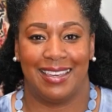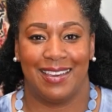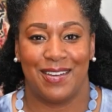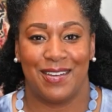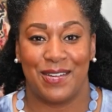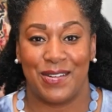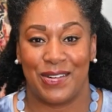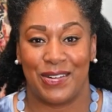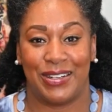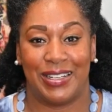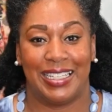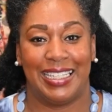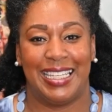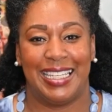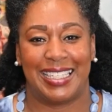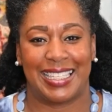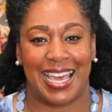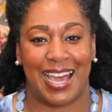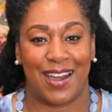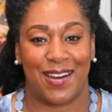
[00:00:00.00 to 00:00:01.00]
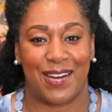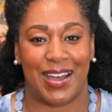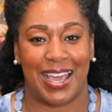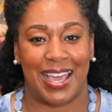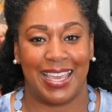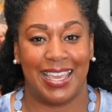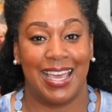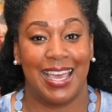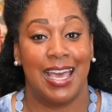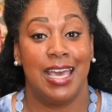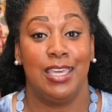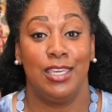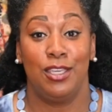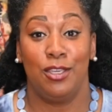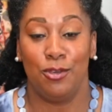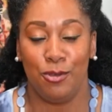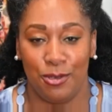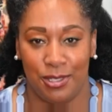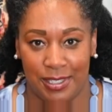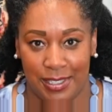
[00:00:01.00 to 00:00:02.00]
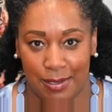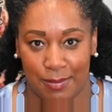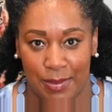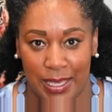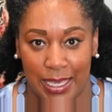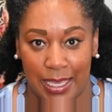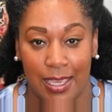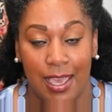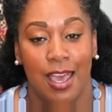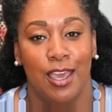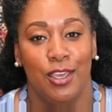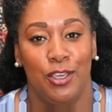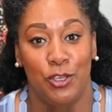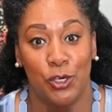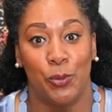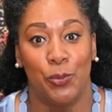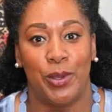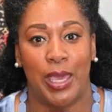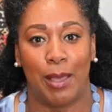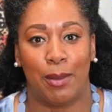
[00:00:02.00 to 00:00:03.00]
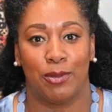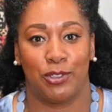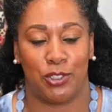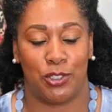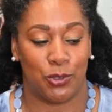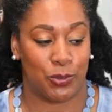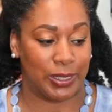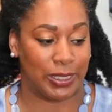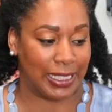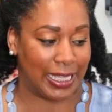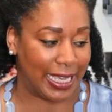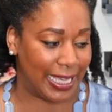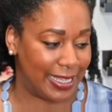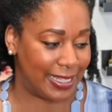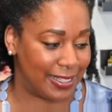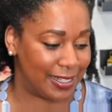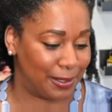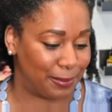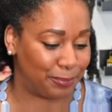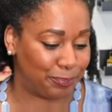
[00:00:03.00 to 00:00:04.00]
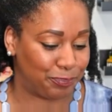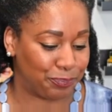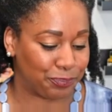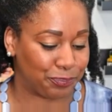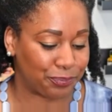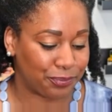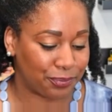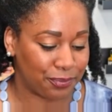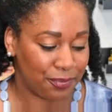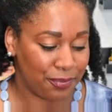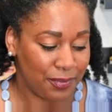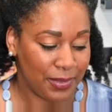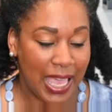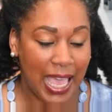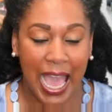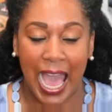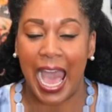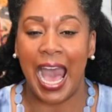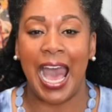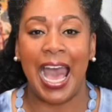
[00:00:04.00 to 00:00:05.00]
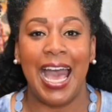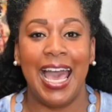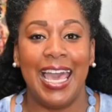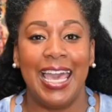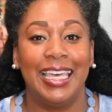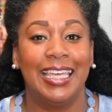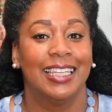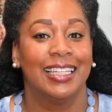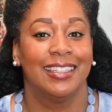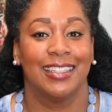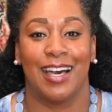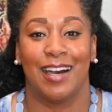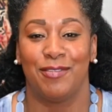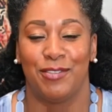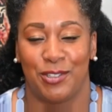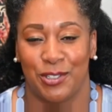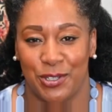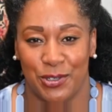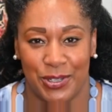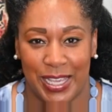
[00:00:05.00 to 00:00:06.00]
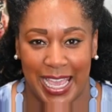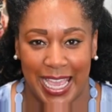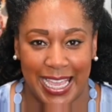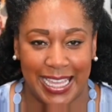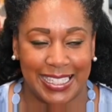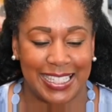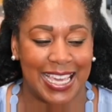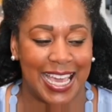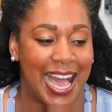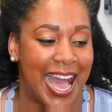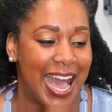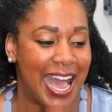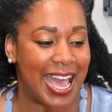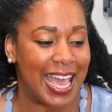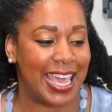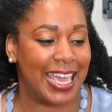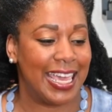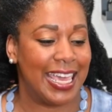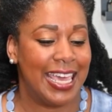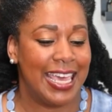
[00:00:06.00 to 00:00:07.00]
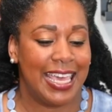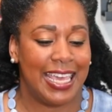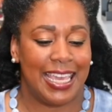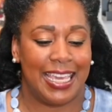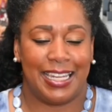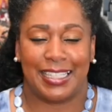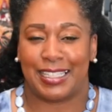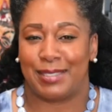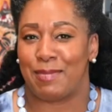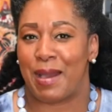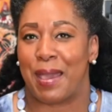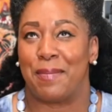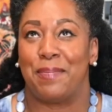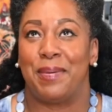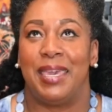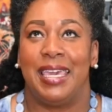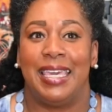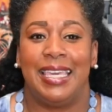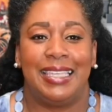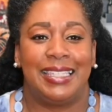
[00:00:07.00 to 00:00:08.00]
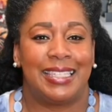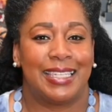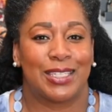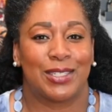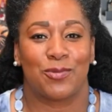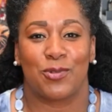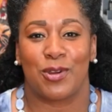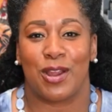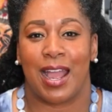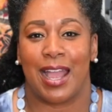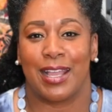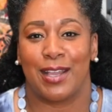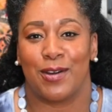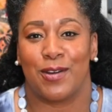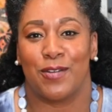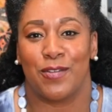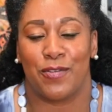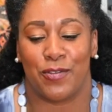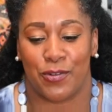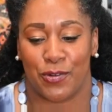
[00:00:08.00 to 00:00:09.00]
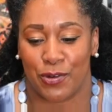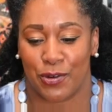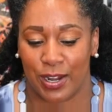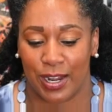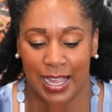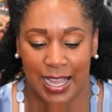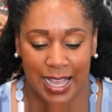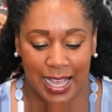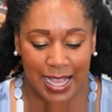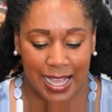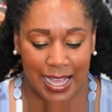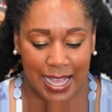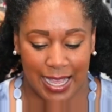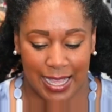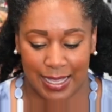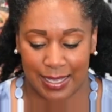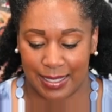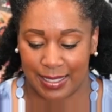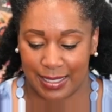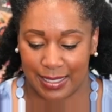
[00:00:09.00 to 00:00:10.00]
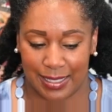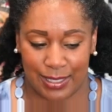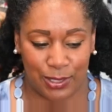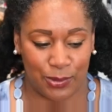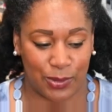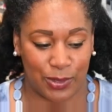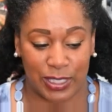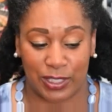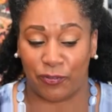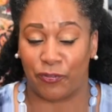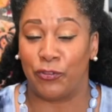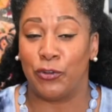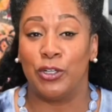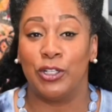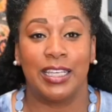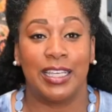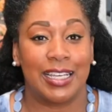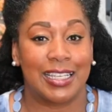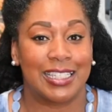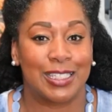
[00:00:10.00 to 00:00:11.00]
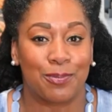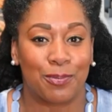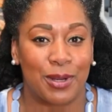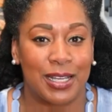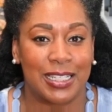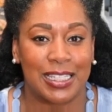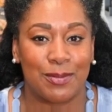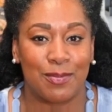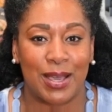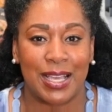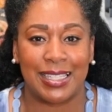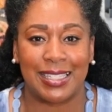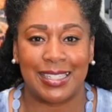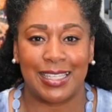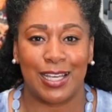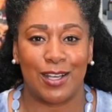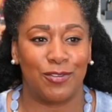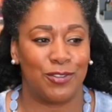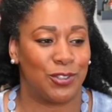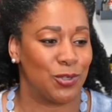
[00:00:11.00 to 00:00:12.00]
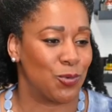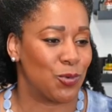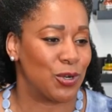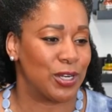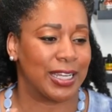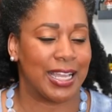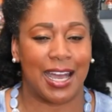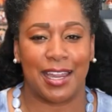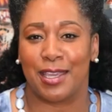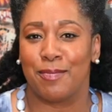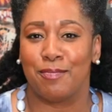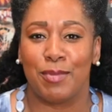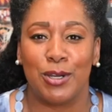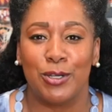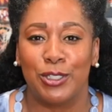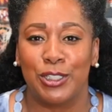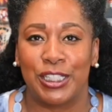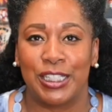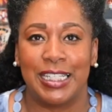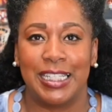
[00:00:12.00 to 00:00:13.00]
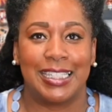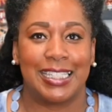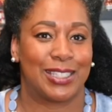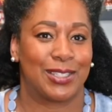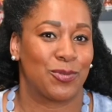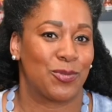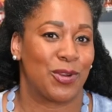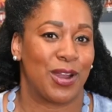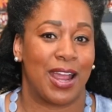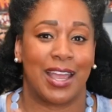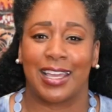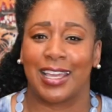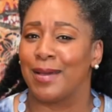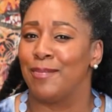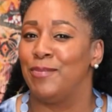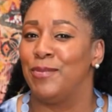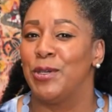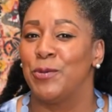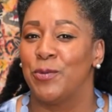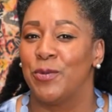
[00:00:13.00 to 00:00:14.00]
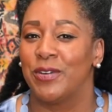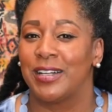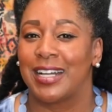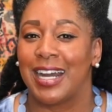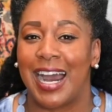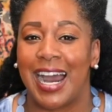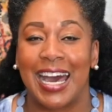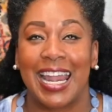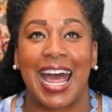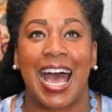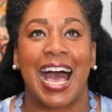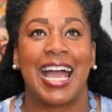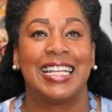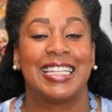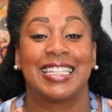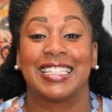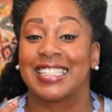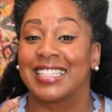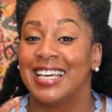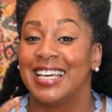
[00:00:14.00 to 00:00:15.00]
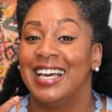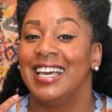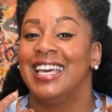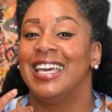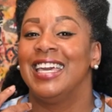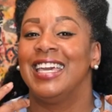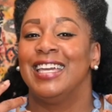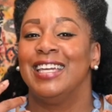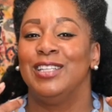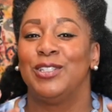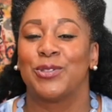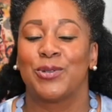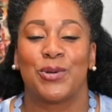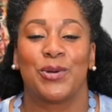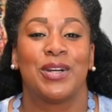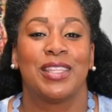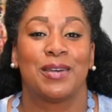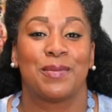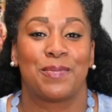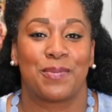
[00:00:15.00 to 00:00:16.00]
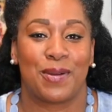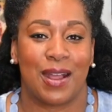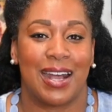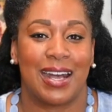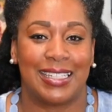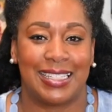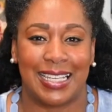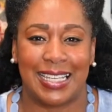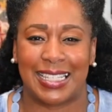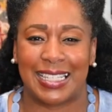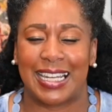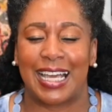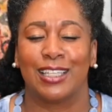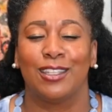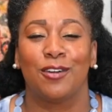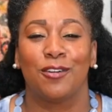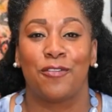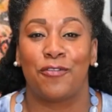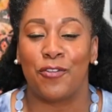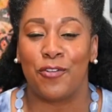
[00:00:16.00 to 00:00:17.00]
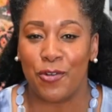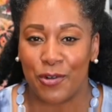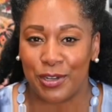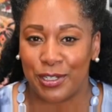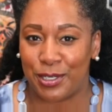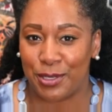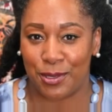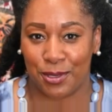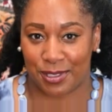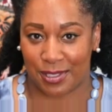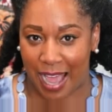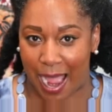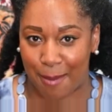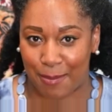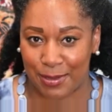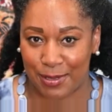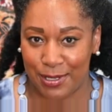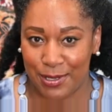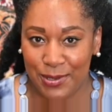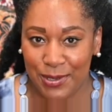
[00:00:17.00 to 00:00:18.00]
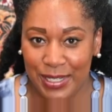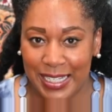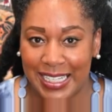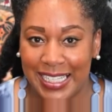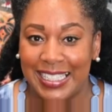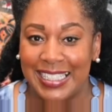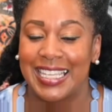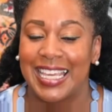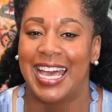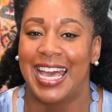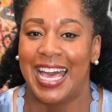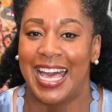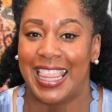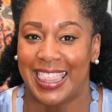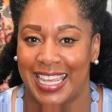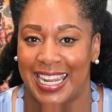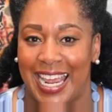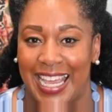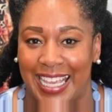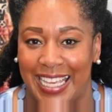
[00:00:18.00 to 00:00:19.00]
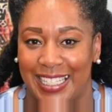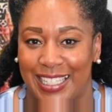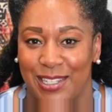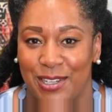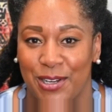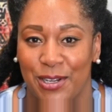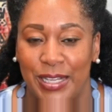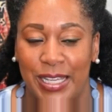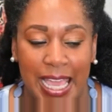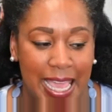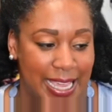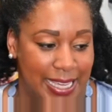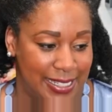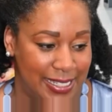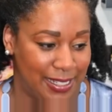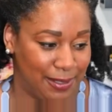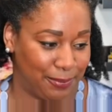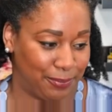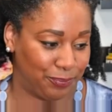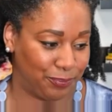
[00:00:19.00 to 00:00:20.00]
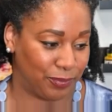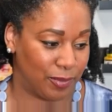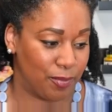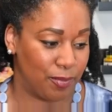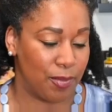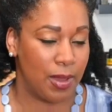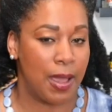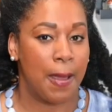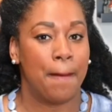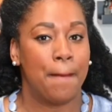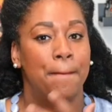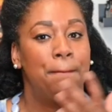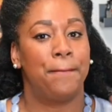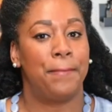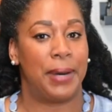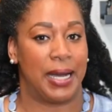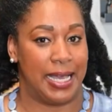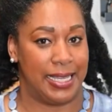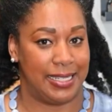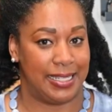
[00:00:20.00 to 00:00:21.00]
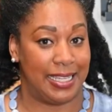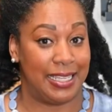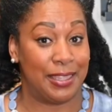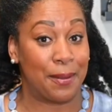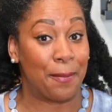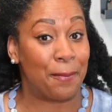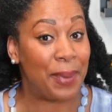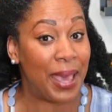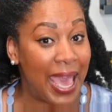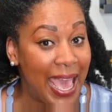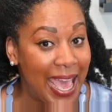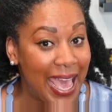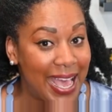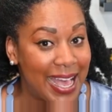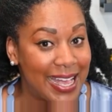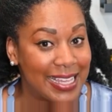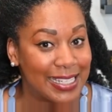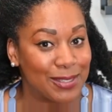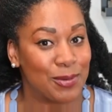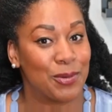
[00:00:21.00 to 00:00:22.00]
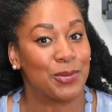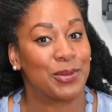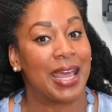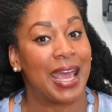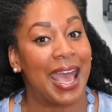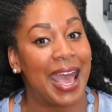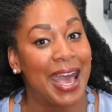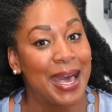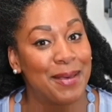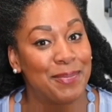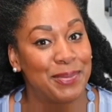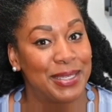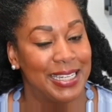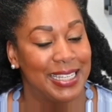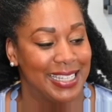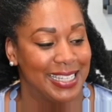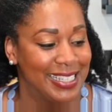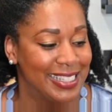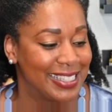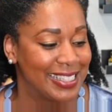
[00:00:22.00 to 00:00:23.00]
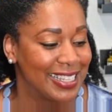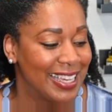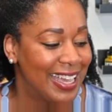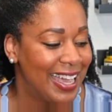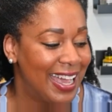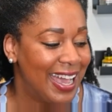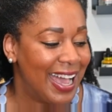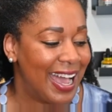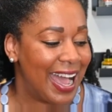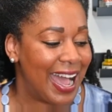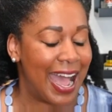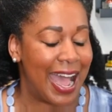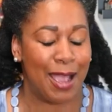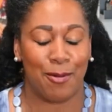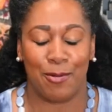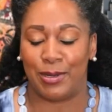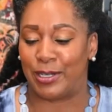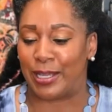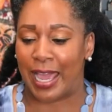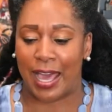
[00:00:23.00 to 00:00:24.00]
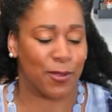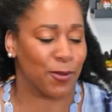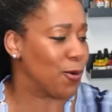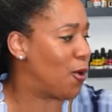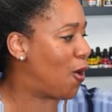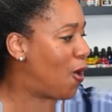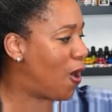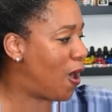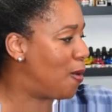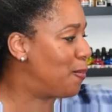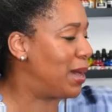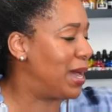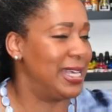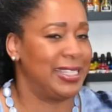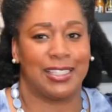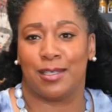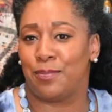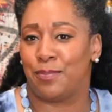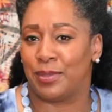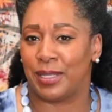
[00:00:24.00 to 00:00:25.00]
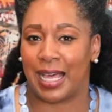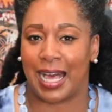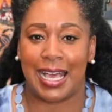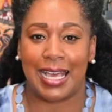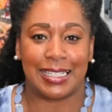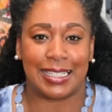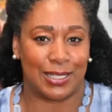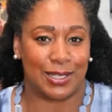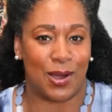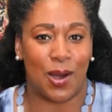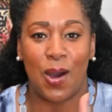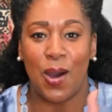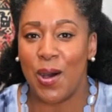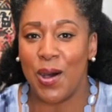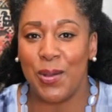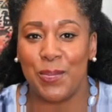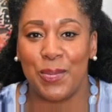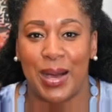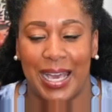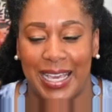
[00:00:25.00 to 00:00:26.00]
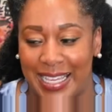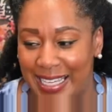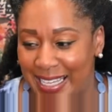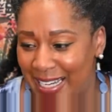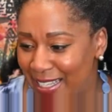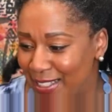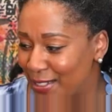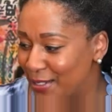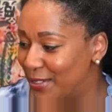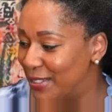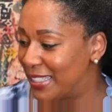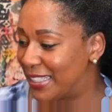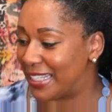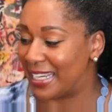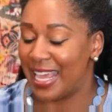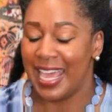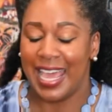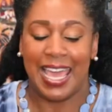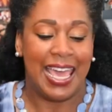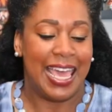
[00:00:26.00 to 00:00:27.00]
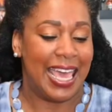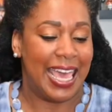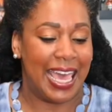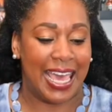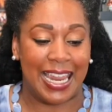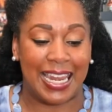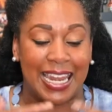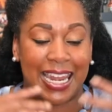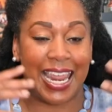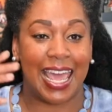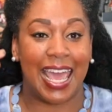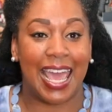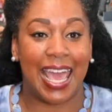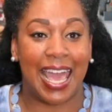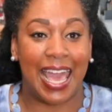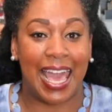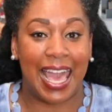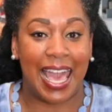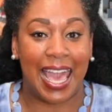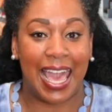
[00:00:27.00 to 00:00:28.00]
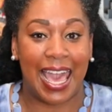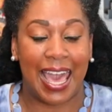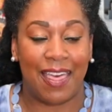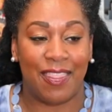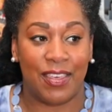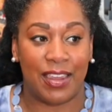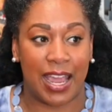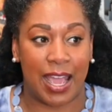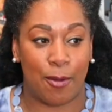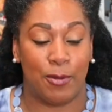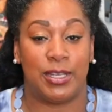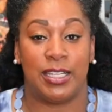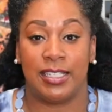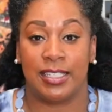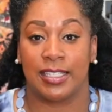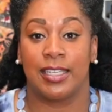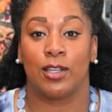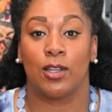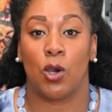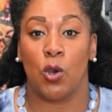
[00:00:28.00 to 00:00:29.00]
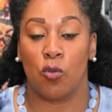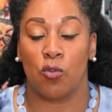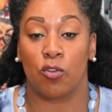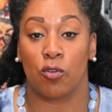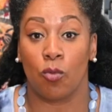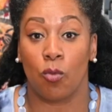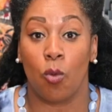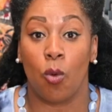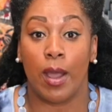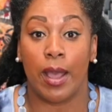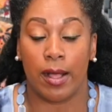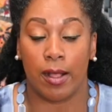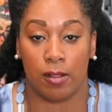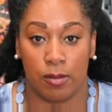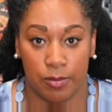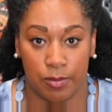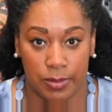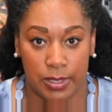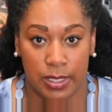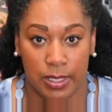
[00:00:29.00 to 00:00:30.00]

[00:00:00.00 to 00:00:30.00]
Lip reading: or at least how I used to be, you'll be able to relate. I love to create. It is my peace. It is where I go for to fully express myself, to work out emotions. It's where I commune with God. I just enjoy the process, and I look forward to those opportunities that I get to create. But in the past, what would happen is I would gather all my supplies and all my colors, and then I would just get overwhelmed.